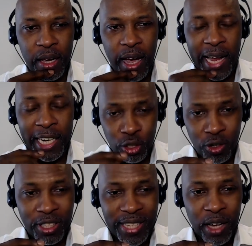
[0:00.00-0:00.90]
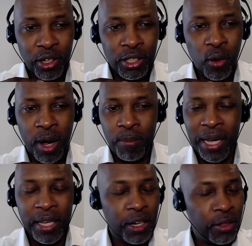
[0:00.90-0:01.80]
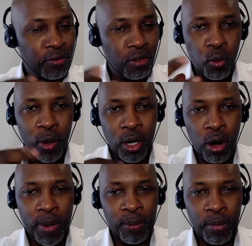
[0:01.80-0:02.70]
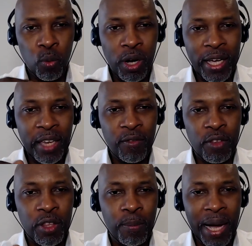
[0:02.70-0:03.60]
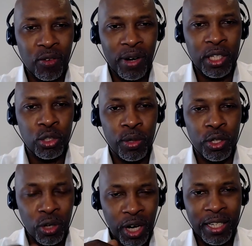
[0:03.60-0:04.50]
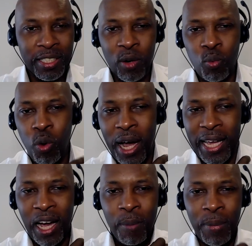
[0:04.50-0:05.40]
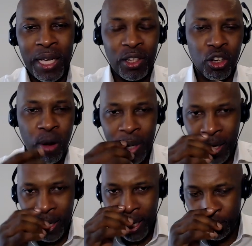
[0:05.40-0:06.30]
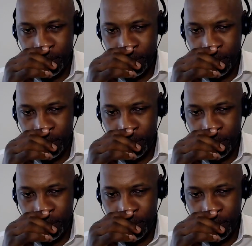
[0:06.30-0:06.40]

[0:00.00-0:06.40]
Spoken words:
And it's going to sound as though I'm making a throwaway comment, but when I give you the background to it, you're going to understand why I'm making the comment I am.